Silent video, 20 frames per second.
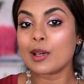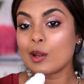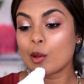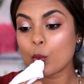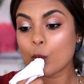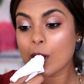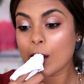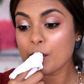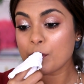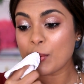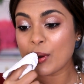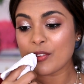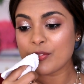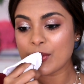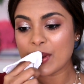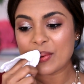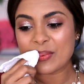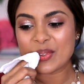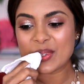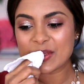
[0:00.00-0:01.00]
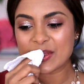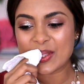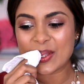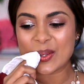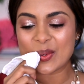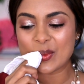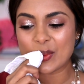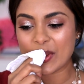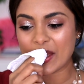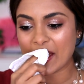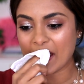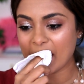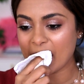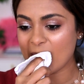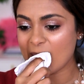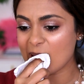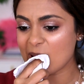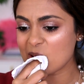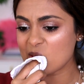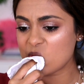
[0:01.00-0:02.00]
gonna wipe off everything we
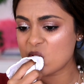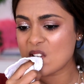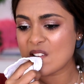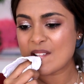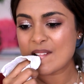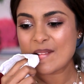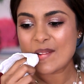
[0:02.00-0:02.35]
have